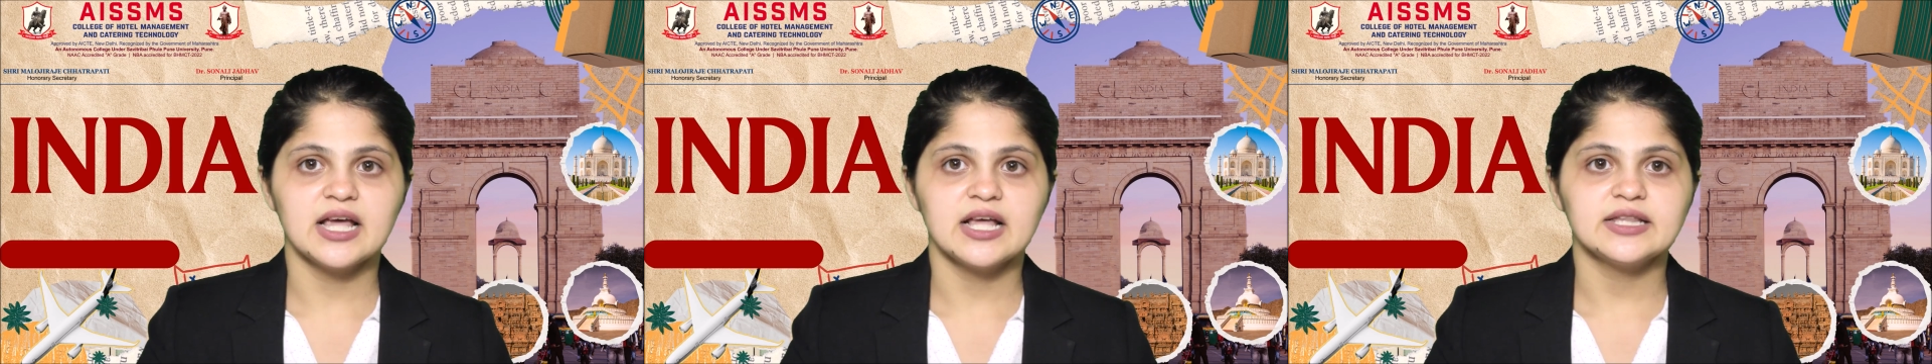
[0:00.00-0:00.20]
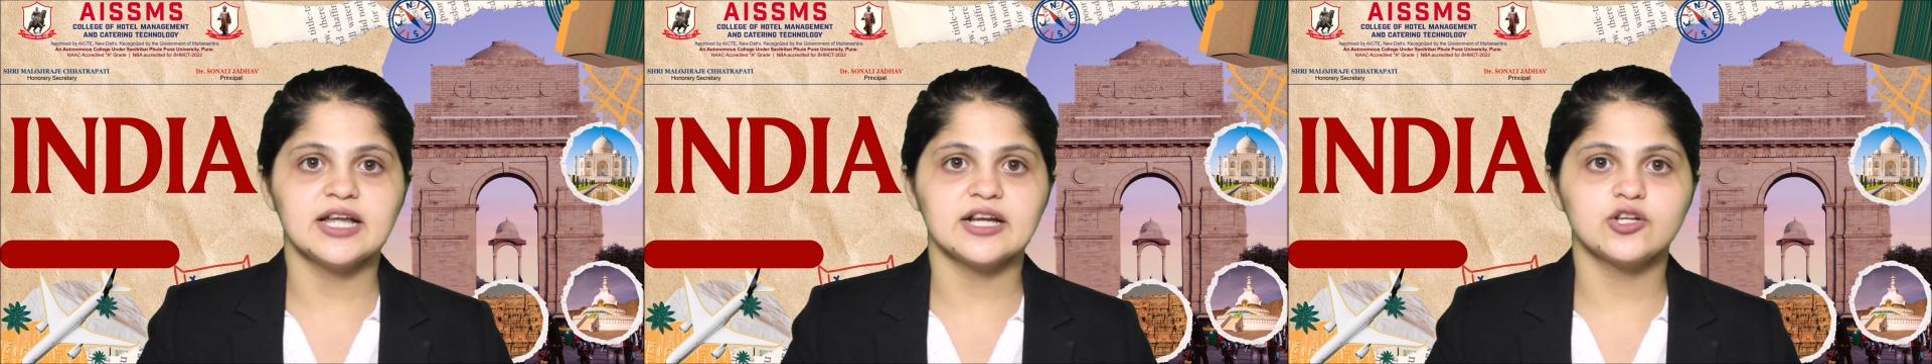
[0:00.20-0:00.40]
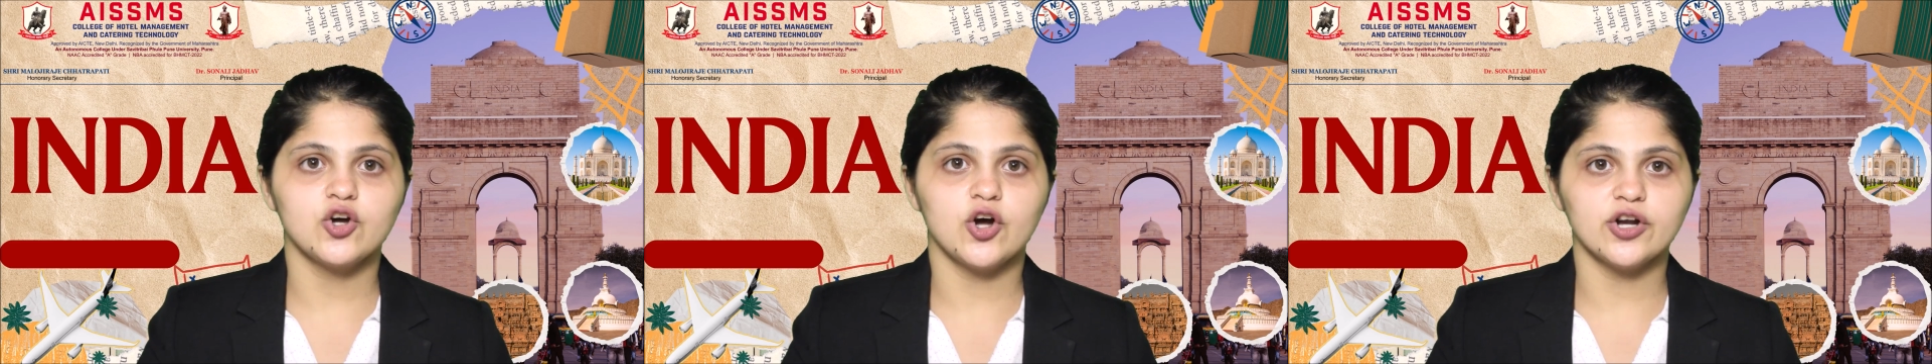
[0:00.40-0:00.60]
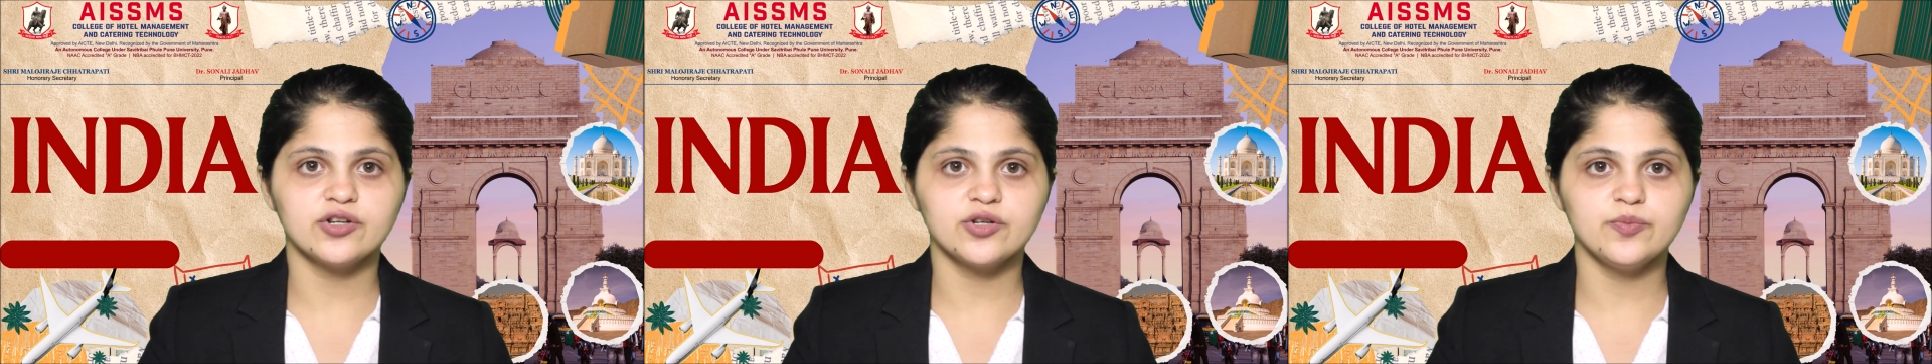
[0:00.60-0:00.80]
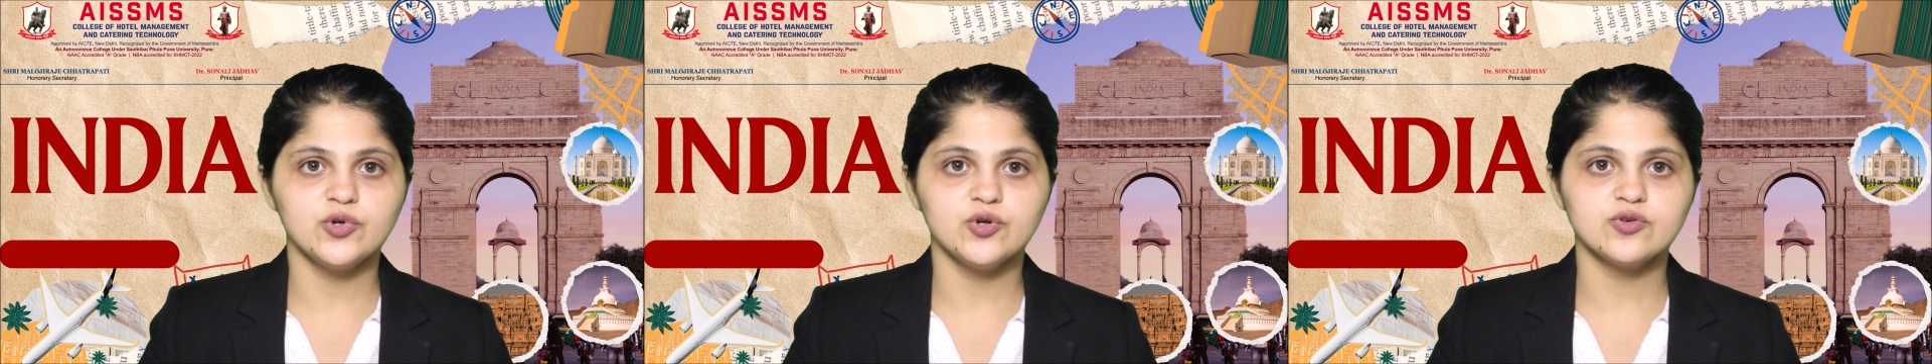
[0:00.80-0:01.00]
that
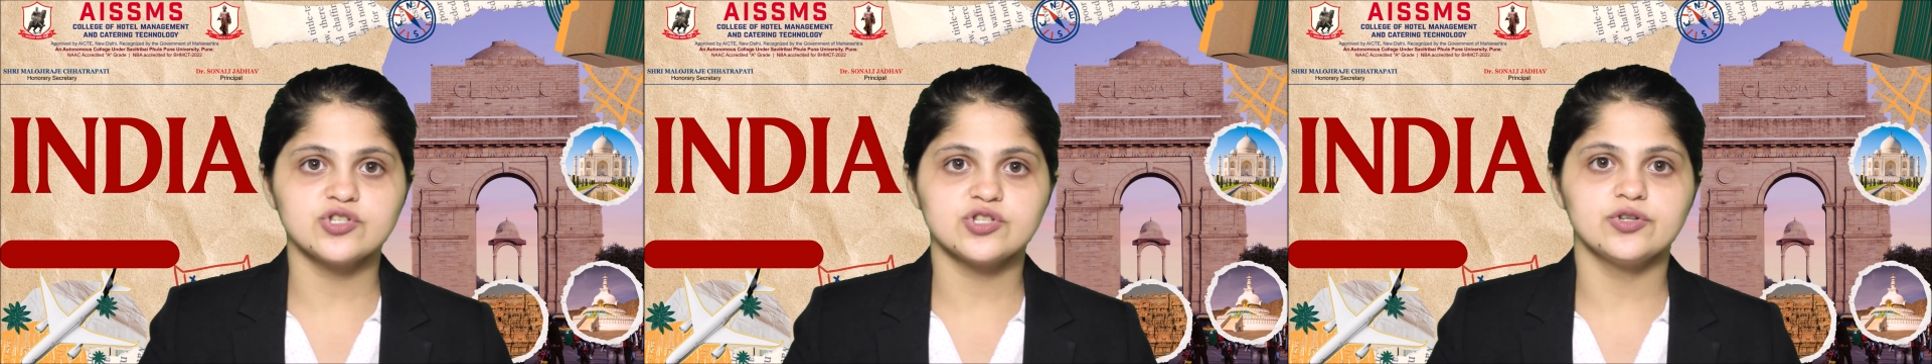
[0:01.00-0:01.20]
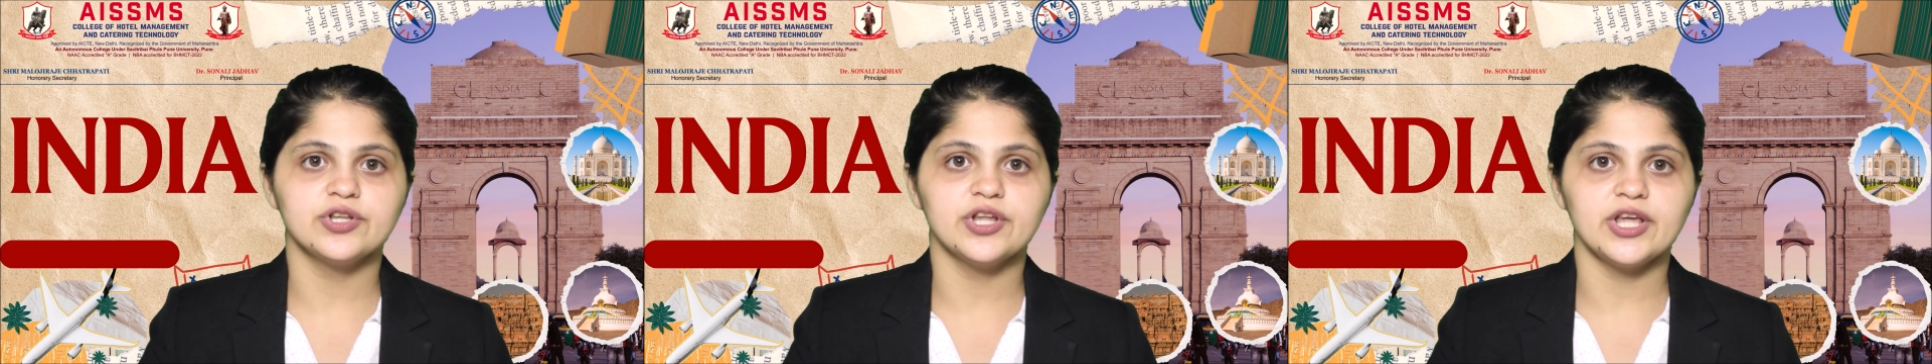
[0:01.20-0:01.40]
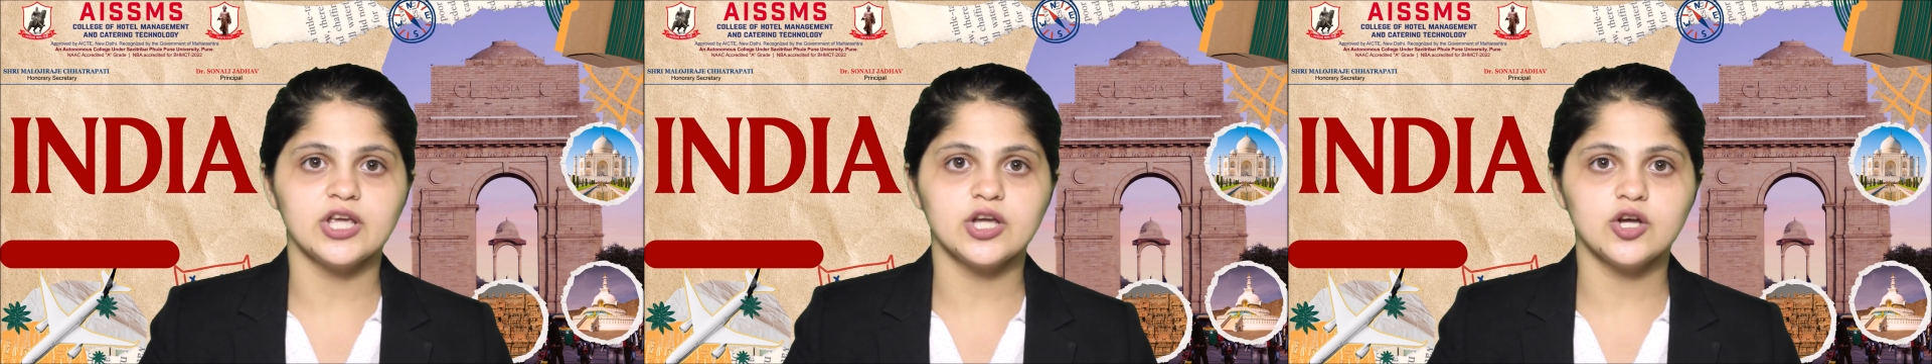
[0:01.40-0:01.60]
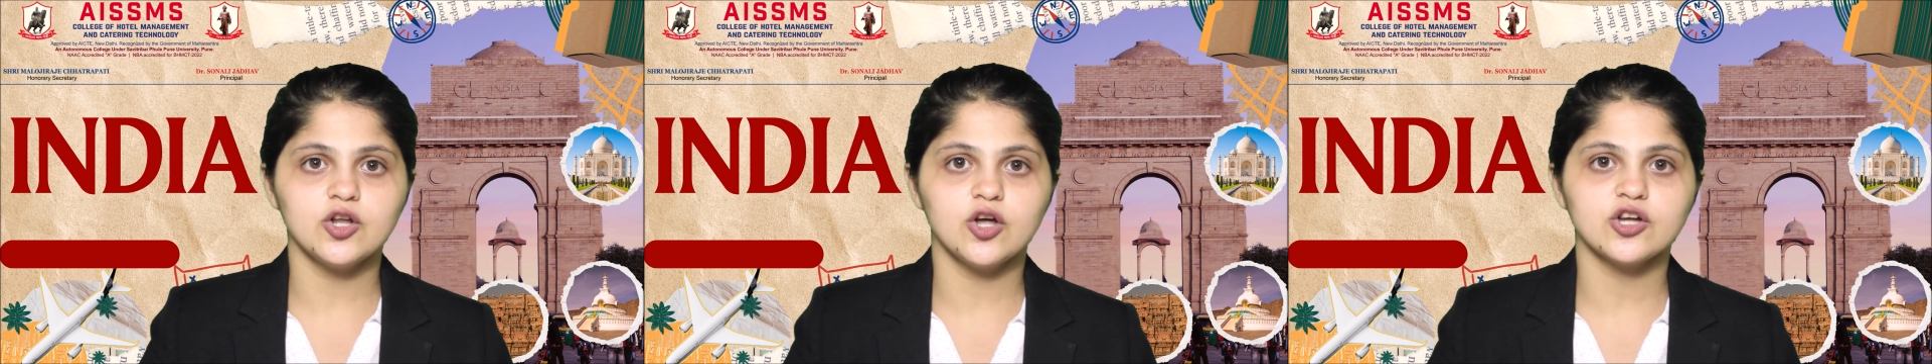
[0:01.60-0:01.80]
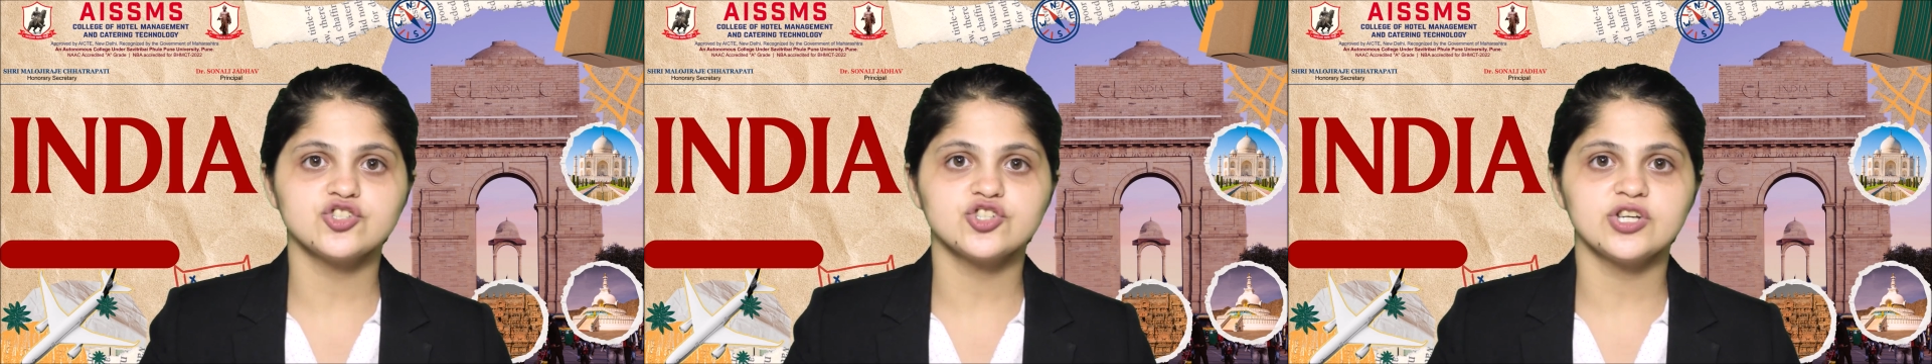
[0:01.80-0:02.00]
contributes to the
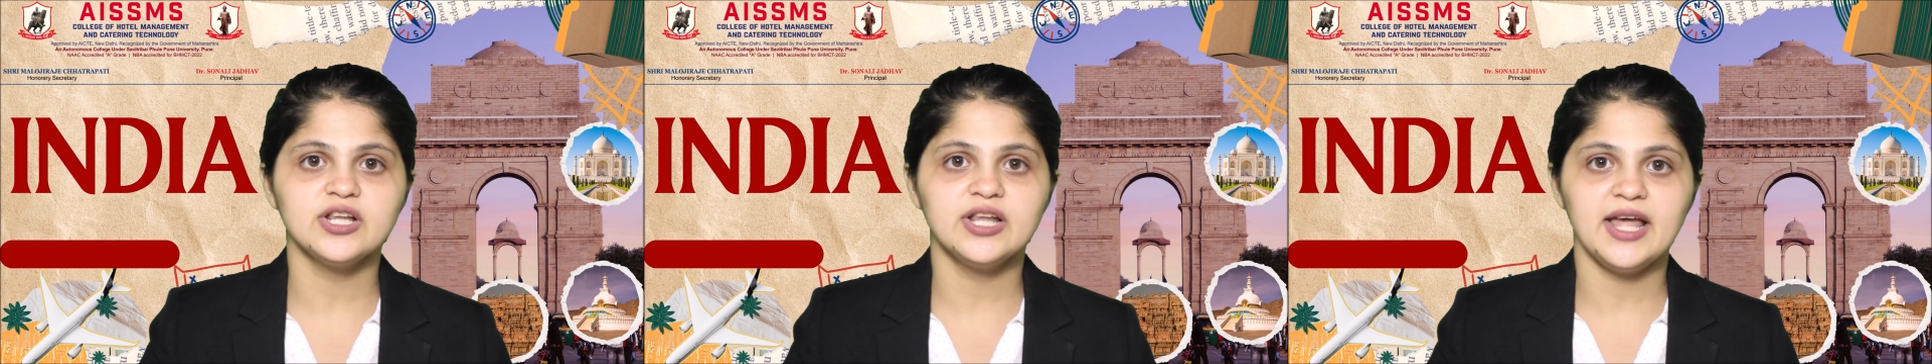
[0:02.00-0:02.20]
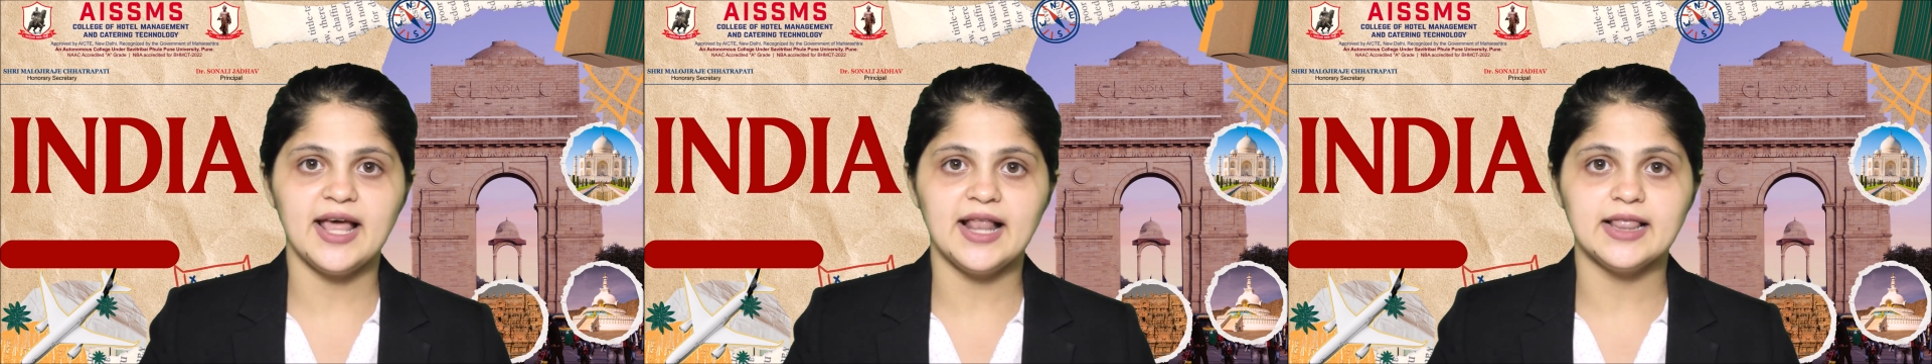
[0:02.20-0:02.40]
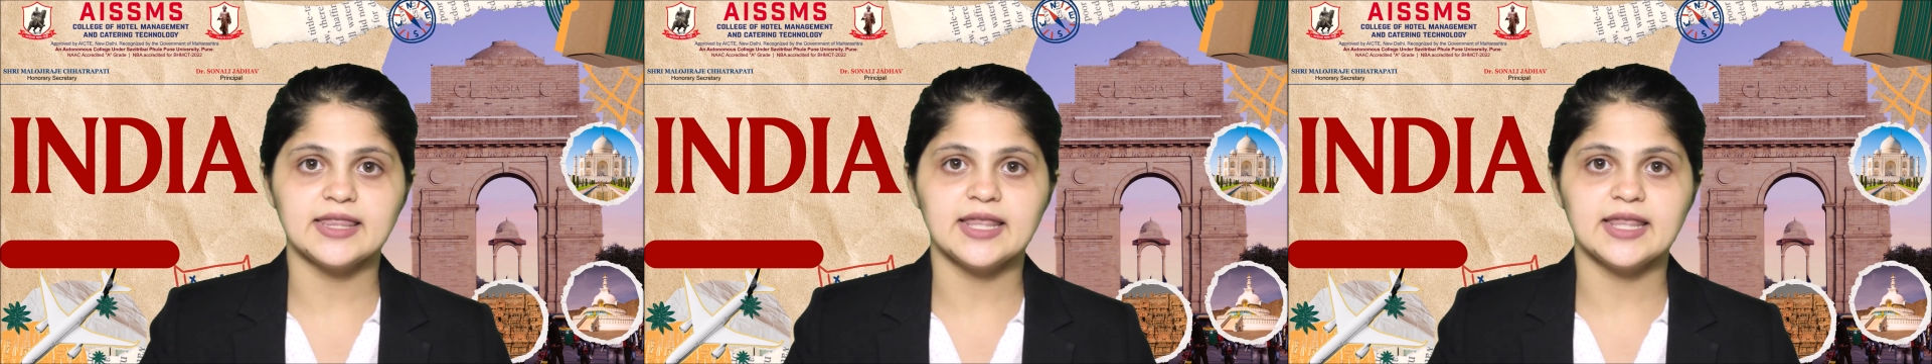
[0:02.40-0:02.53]
ecological health